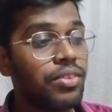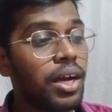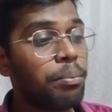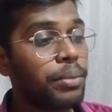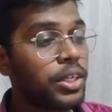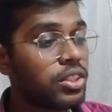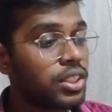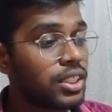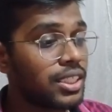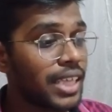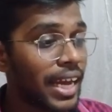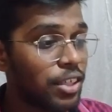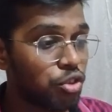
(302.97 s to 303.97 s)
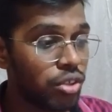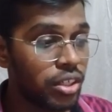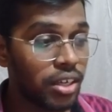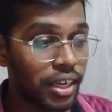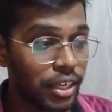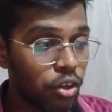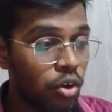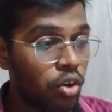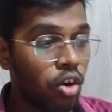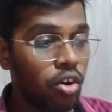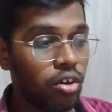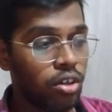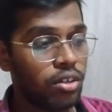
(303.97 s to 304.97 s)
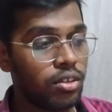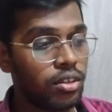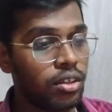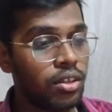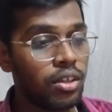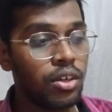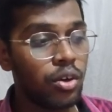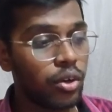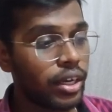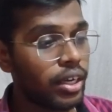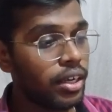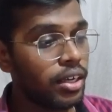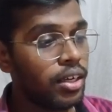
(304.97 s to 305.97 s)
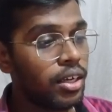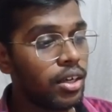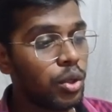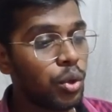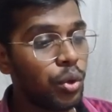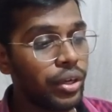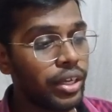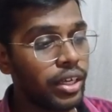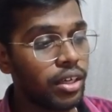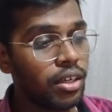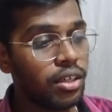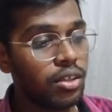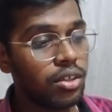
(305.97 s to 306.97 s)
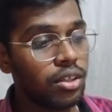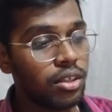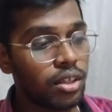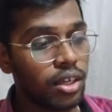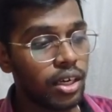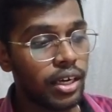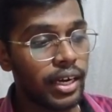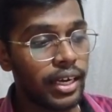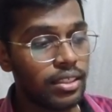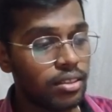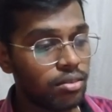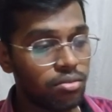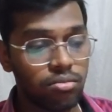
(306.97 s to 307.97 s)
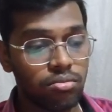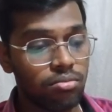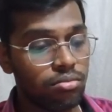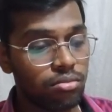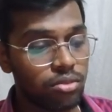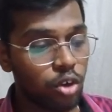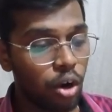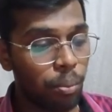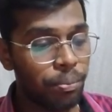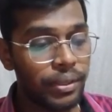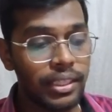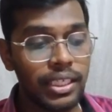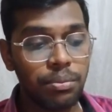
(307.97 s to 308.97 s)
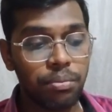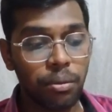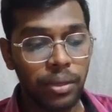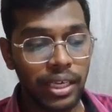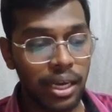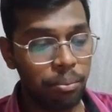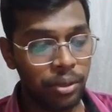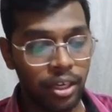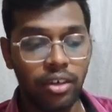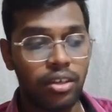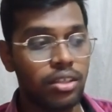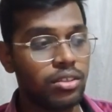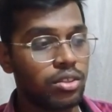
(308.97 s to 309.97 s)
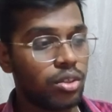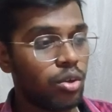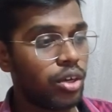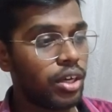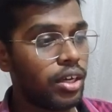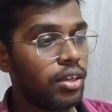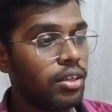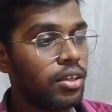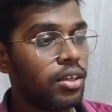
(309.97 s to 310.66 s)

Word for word: if that page is actually running or not okay go here and copy this public ip address okay